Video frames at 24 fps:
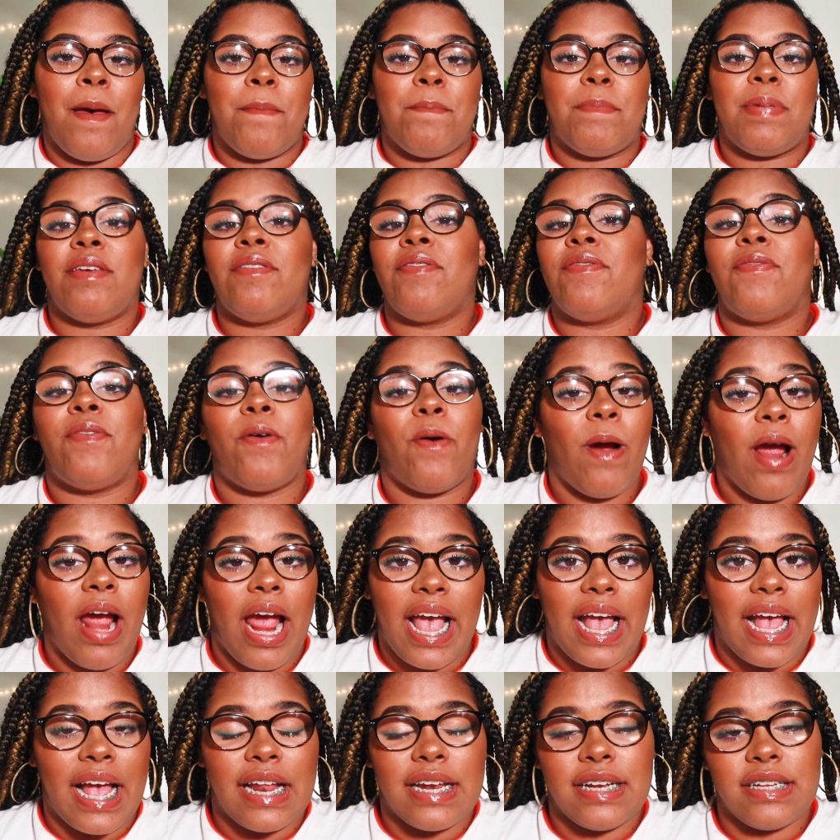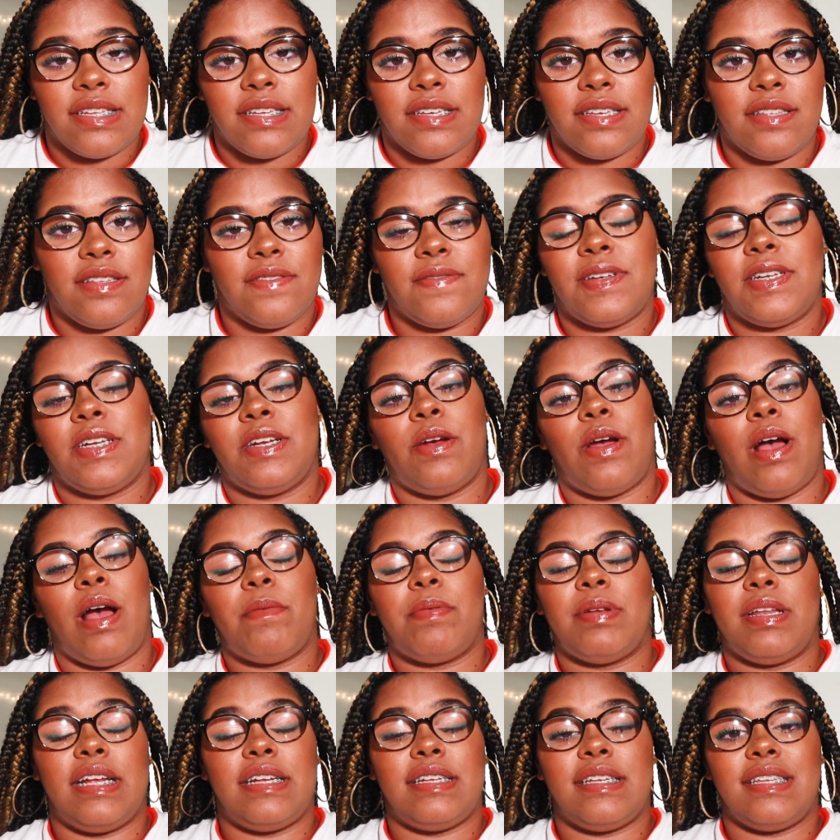Before I get into the video, I
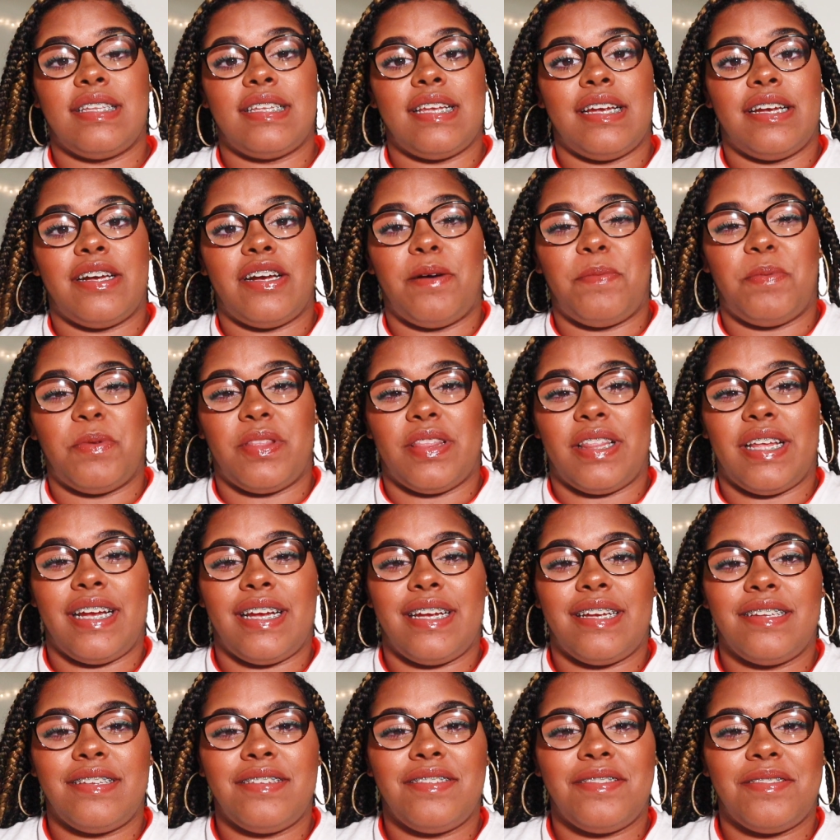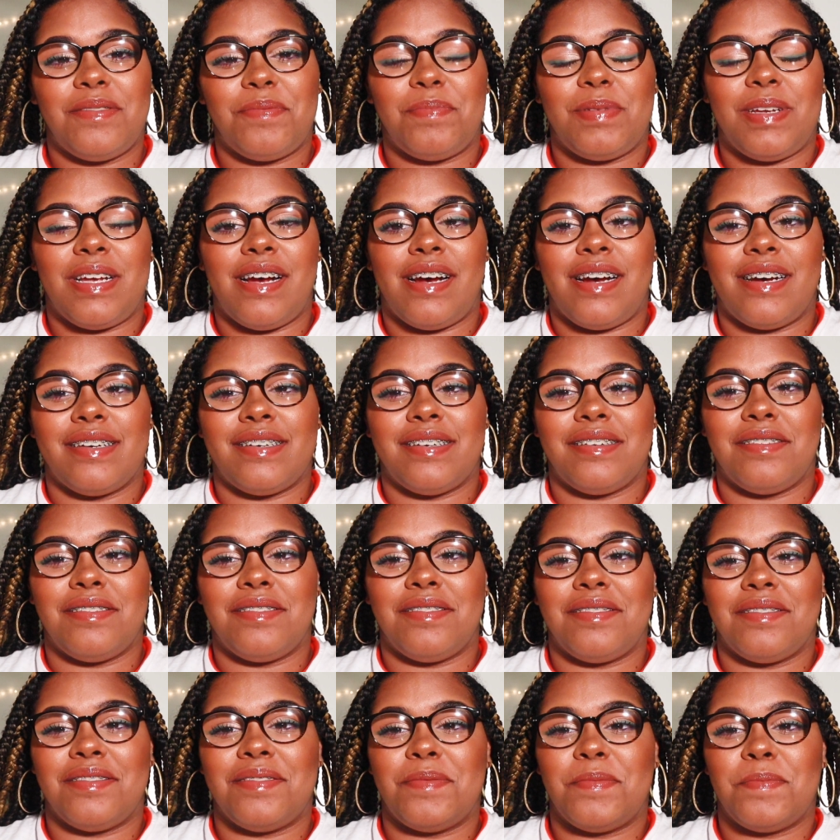would like to say a couple things
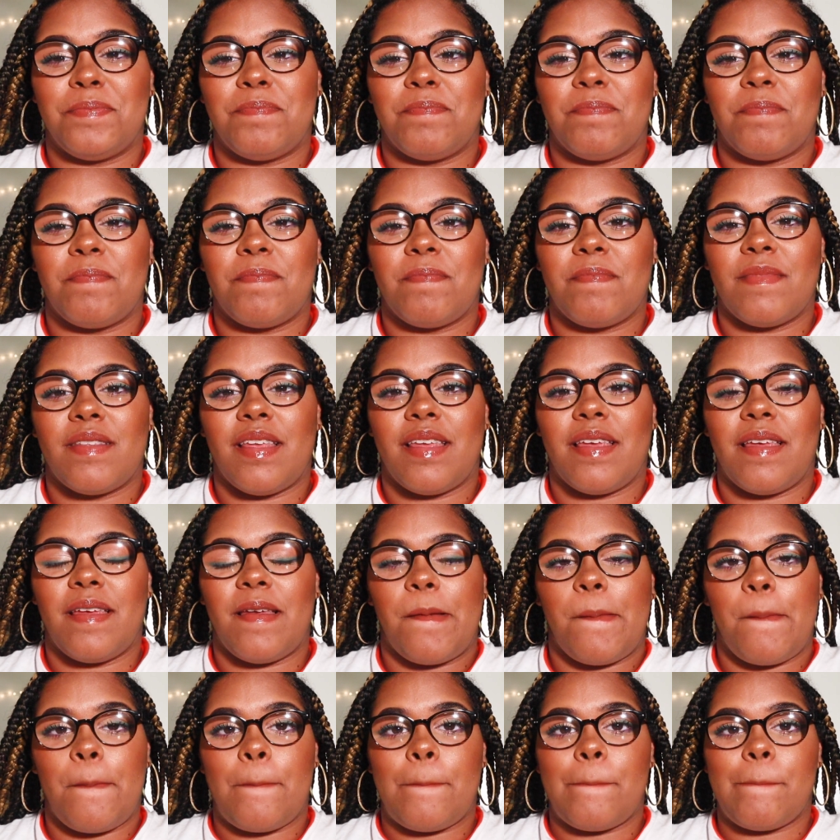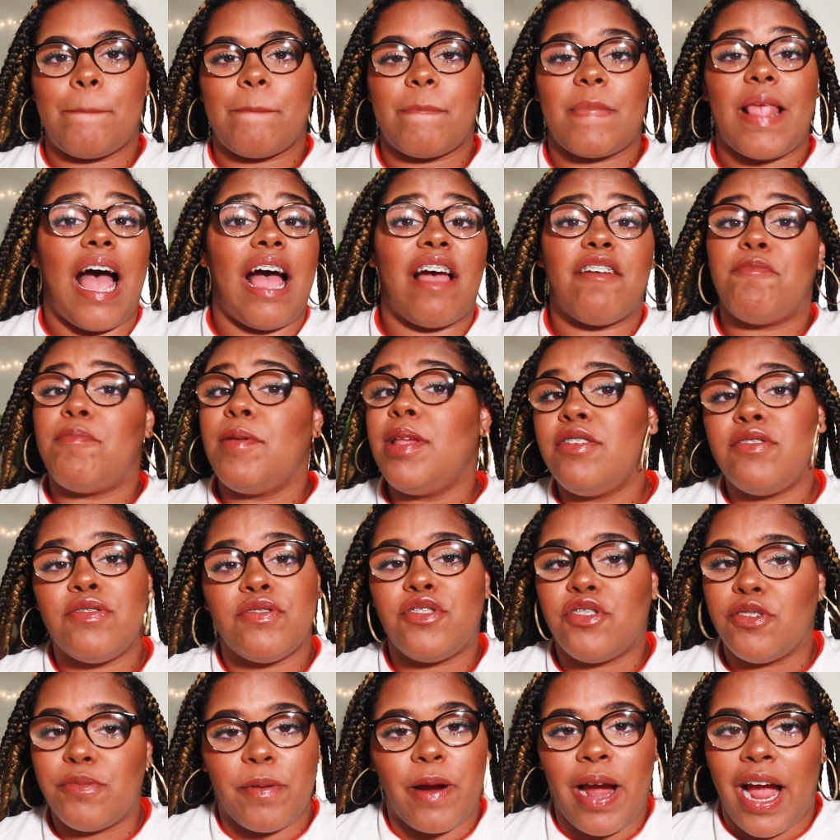because I've been
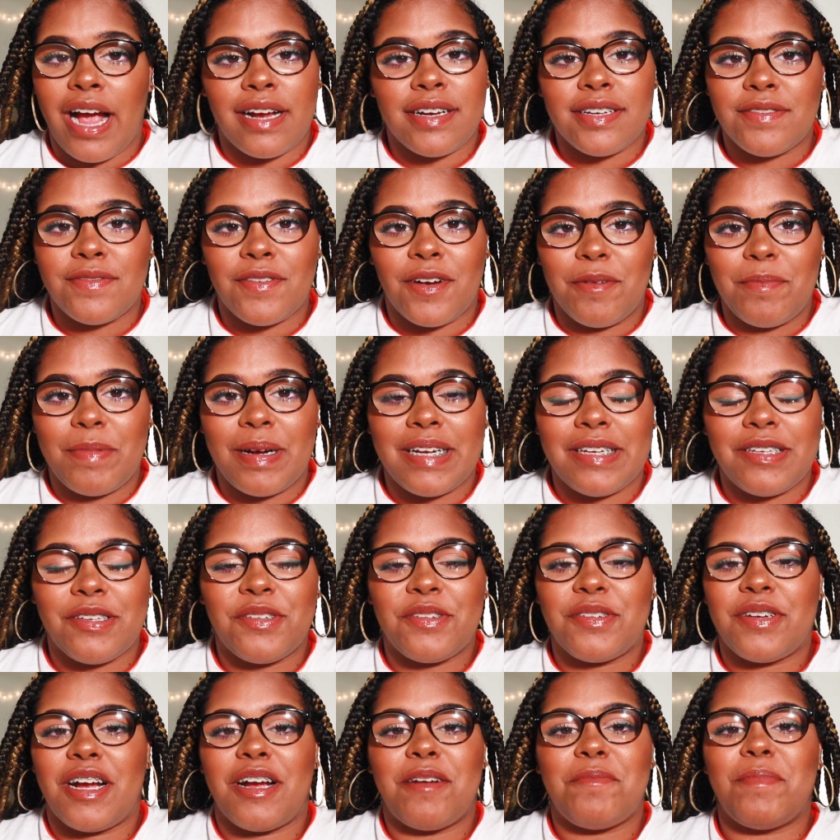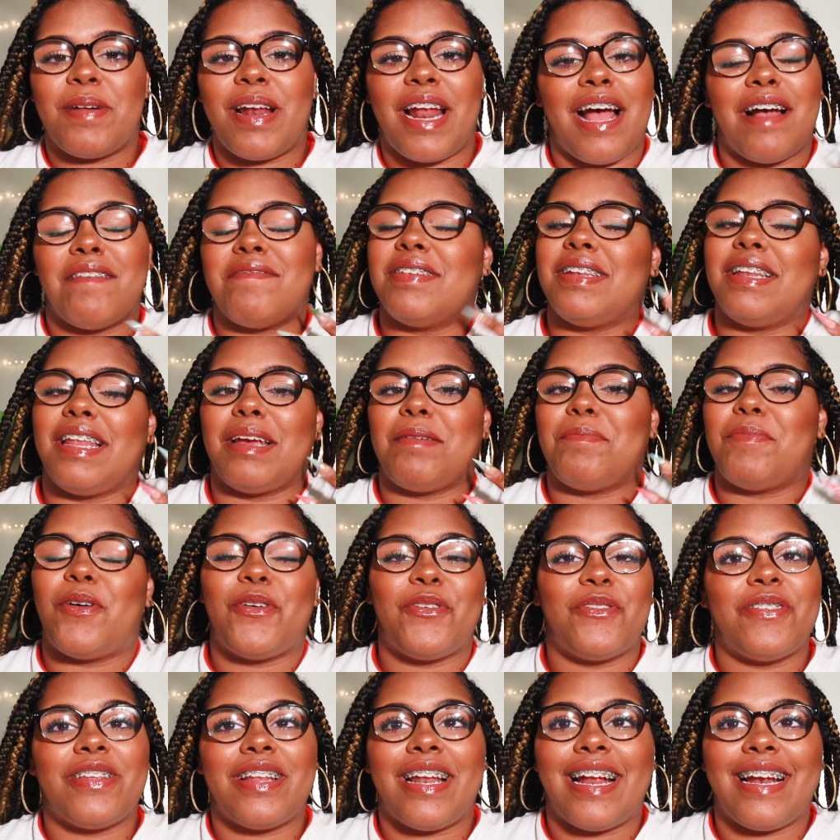super active on my Instagram, but I haven't
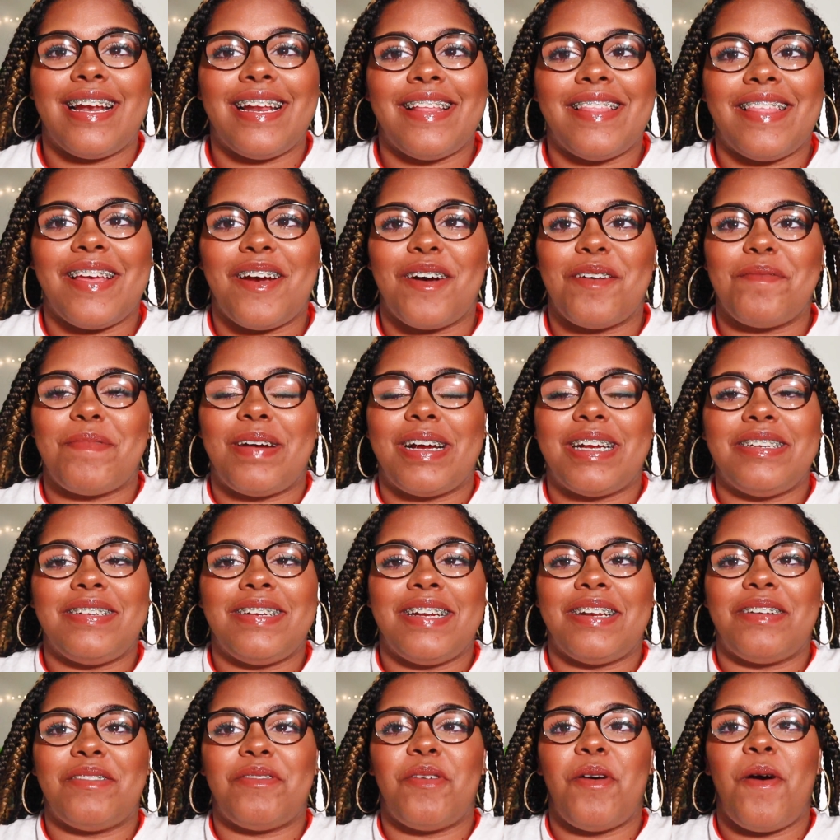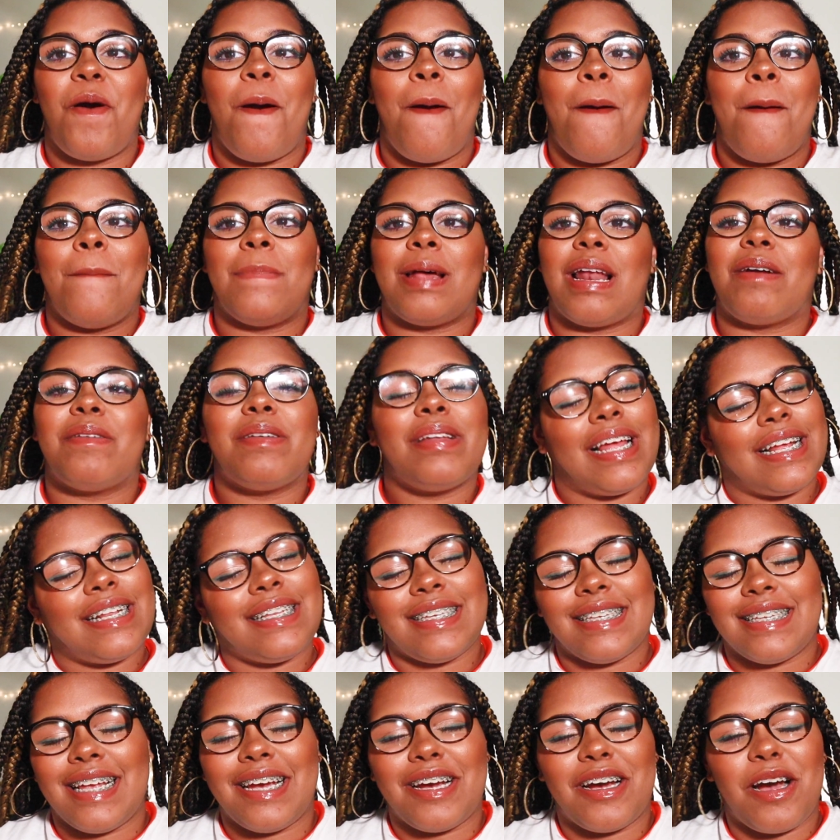posted anything on my channel. But I would like
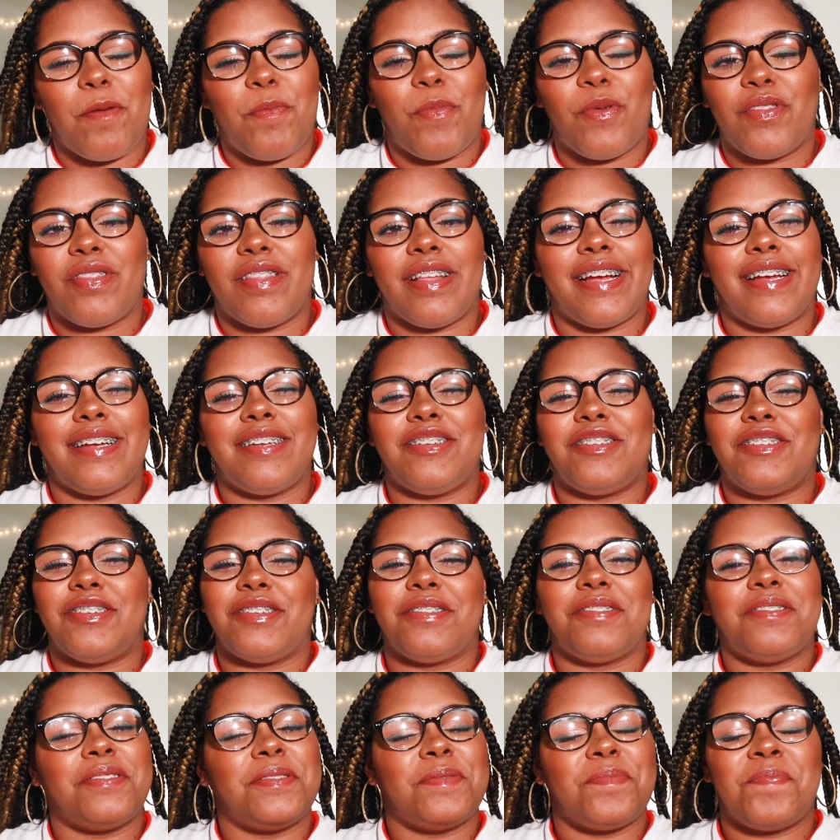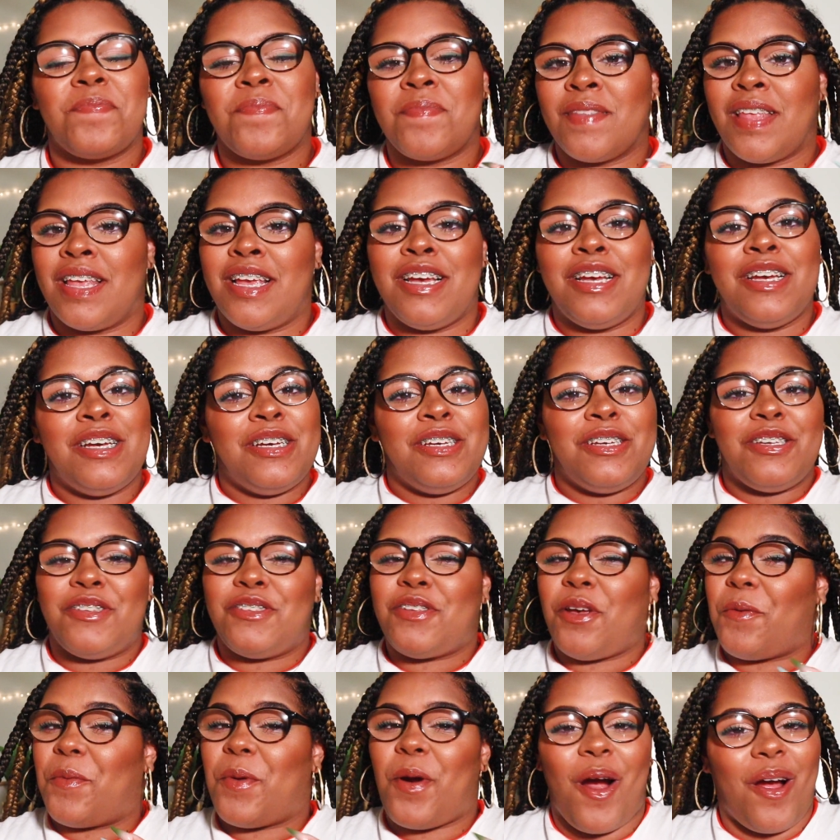to say a couple things just
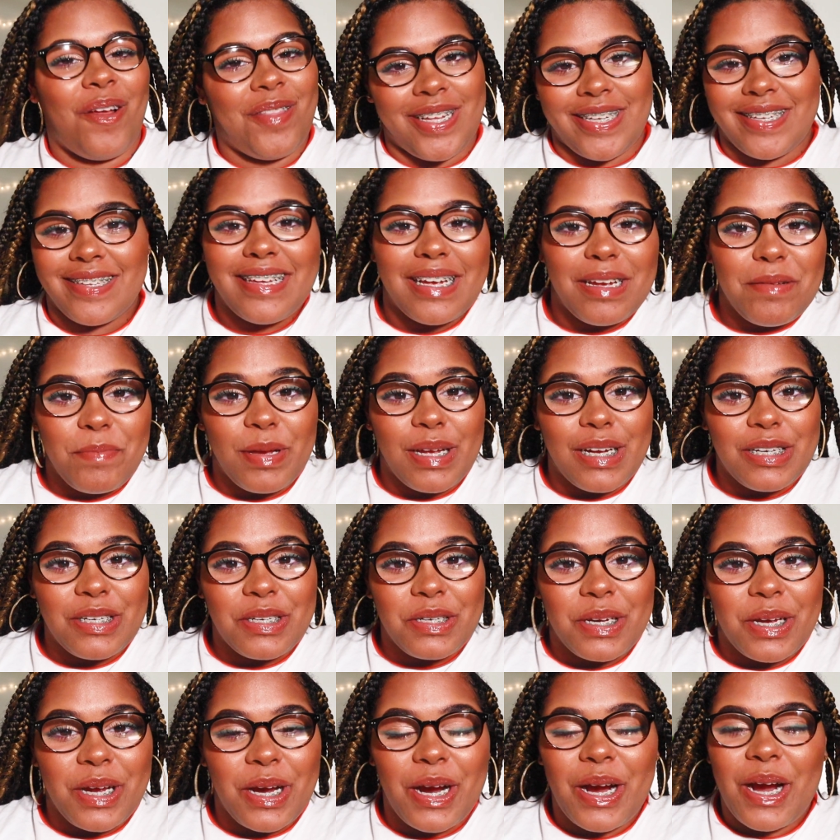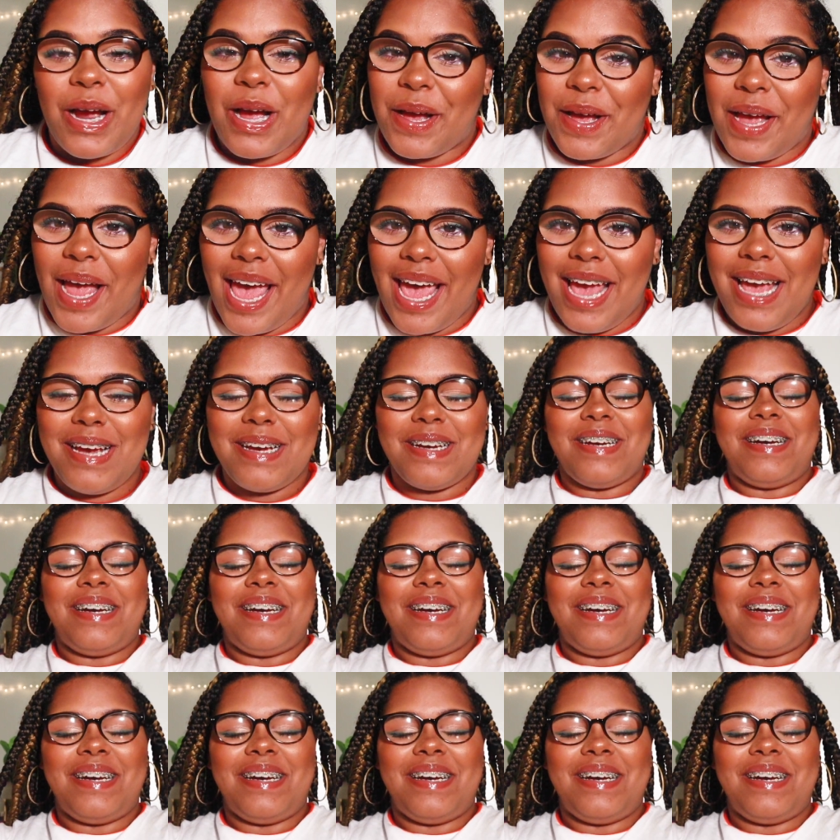so we're on the same page here, okay?